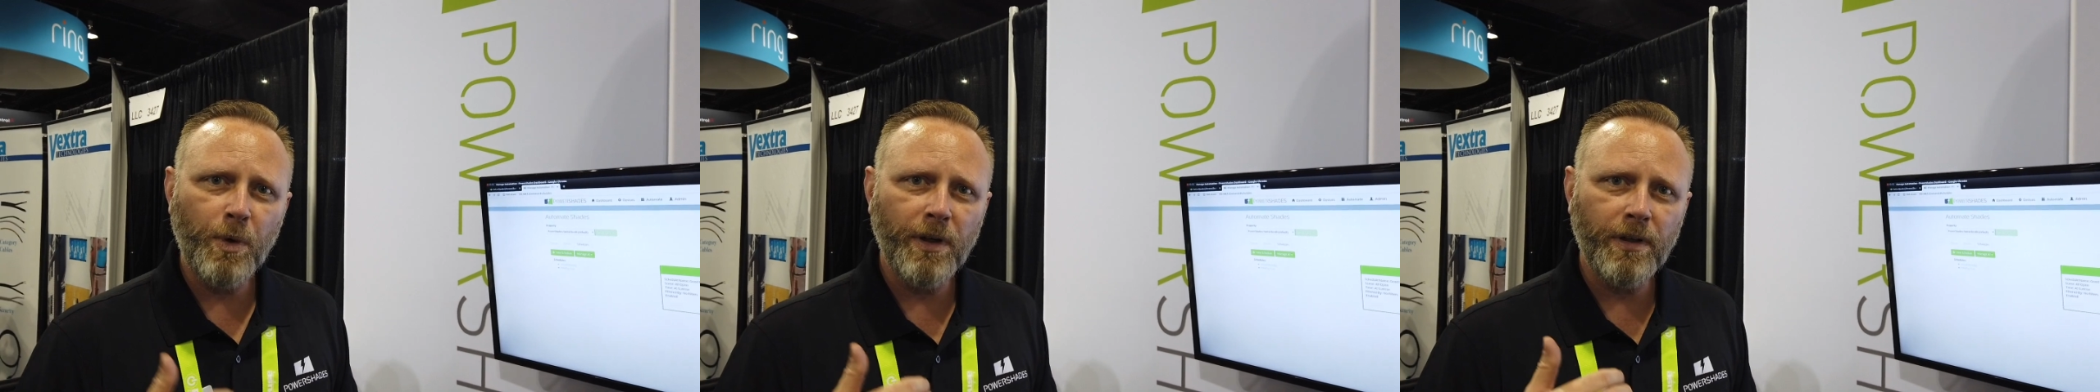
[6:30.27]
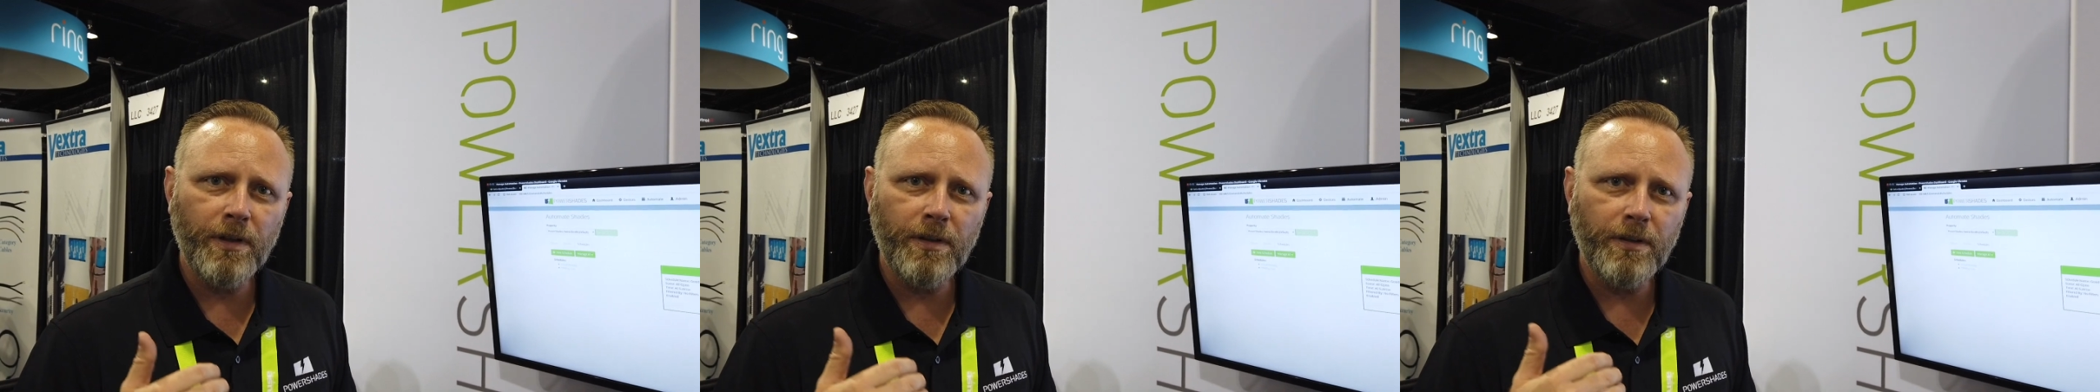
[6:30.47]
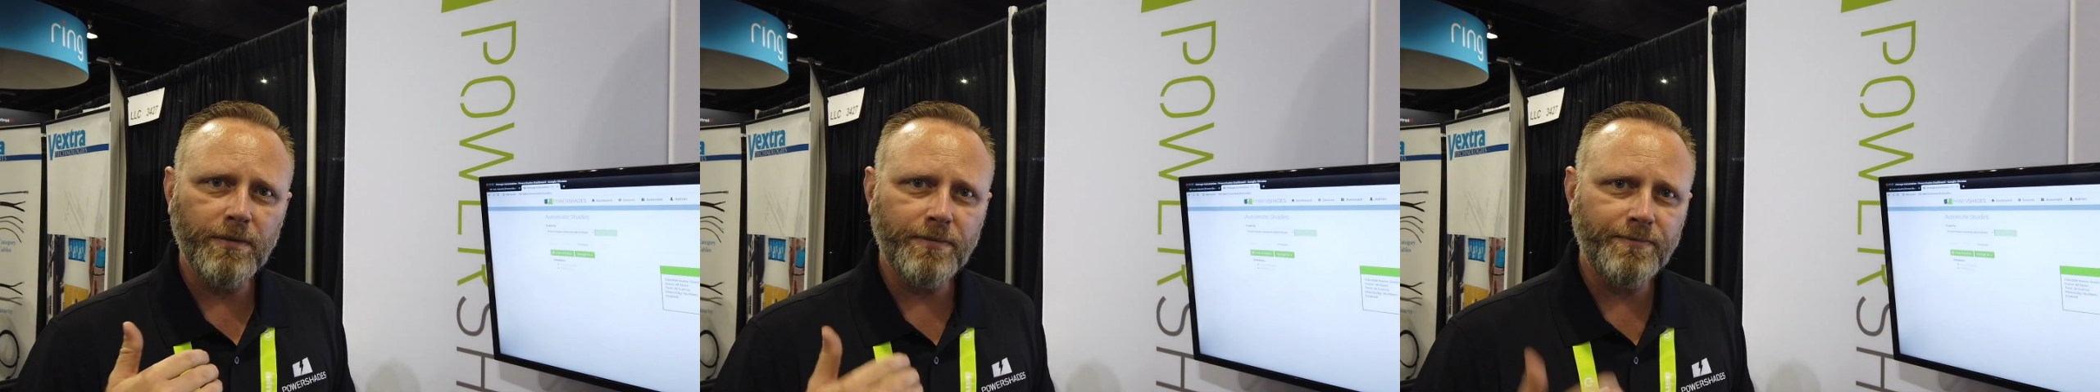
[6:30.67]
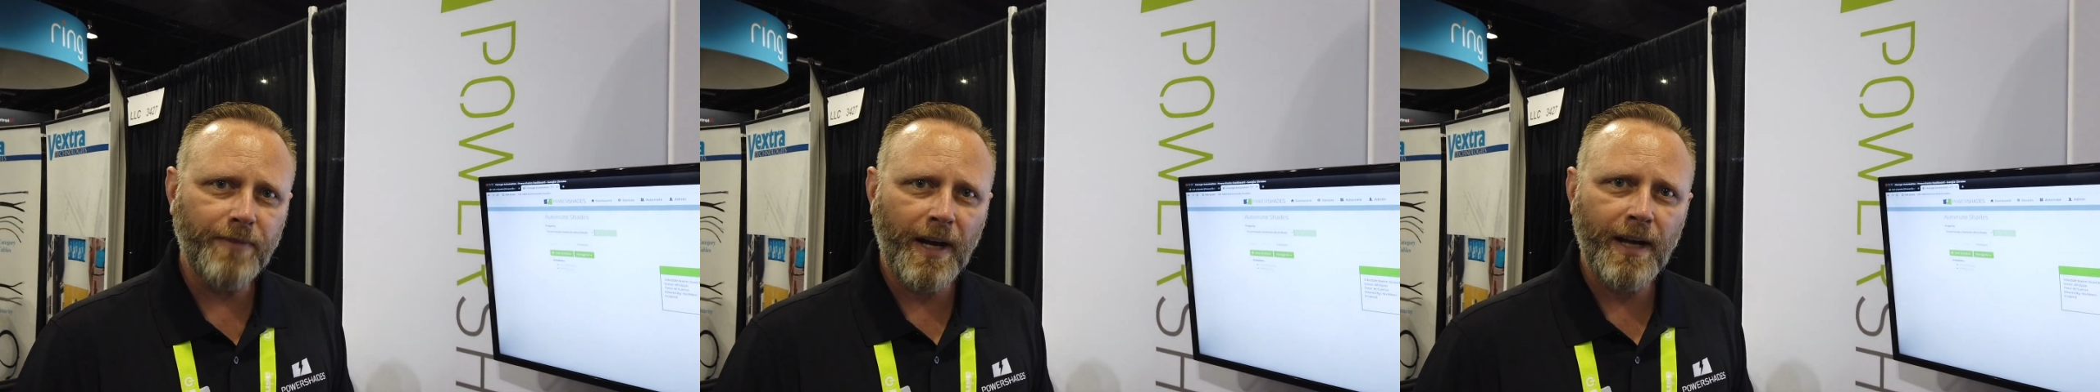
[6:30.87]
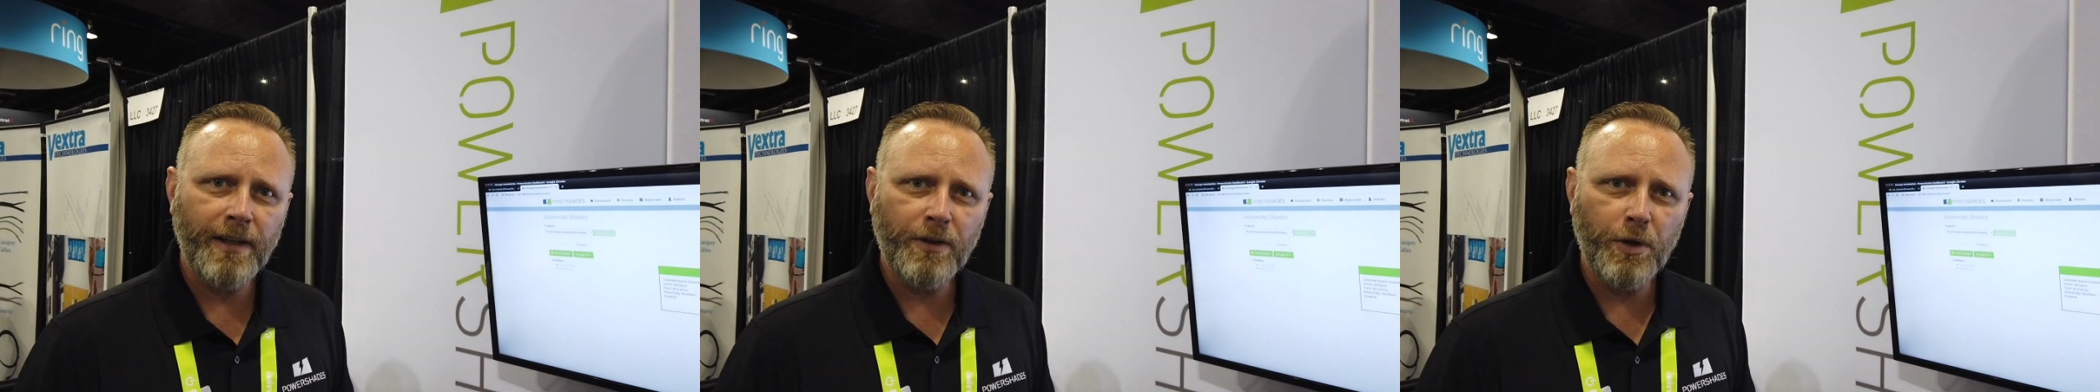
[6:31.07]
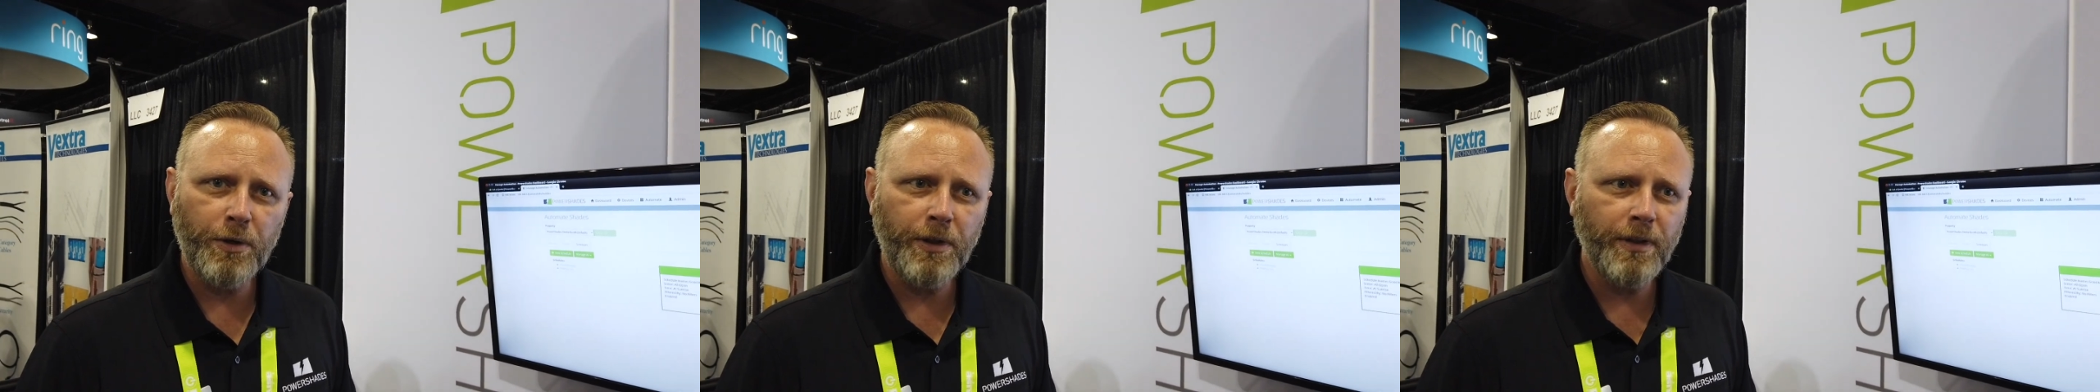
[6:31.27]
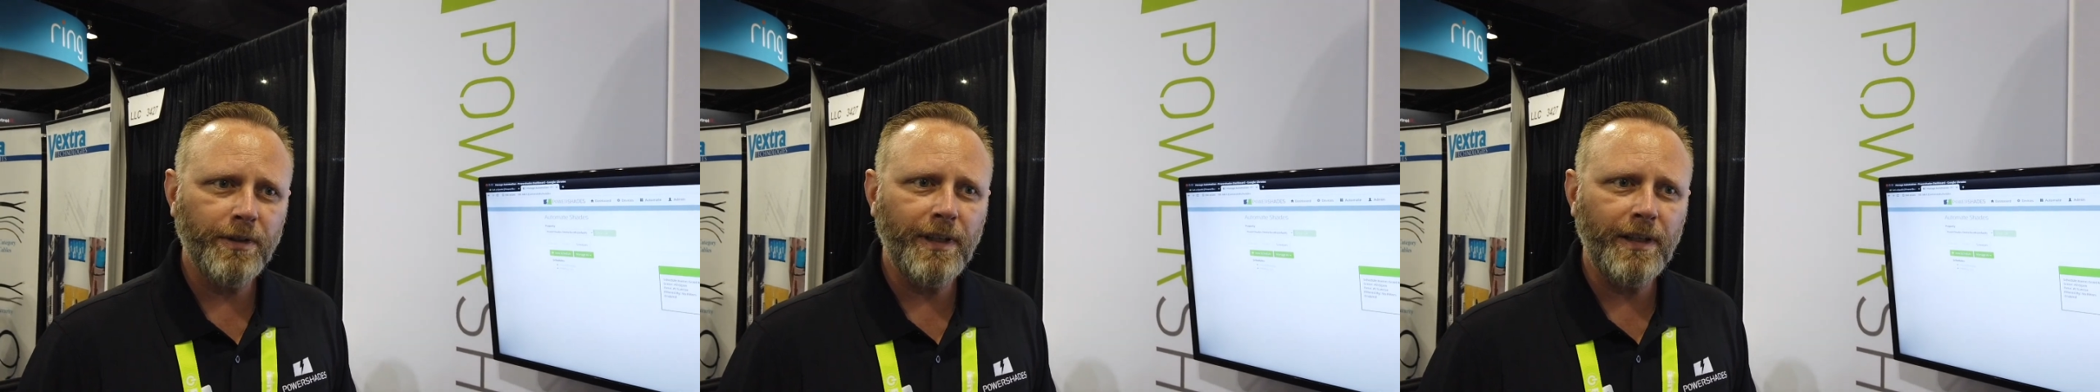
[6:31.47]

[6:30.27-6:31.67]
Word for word: we'll find who your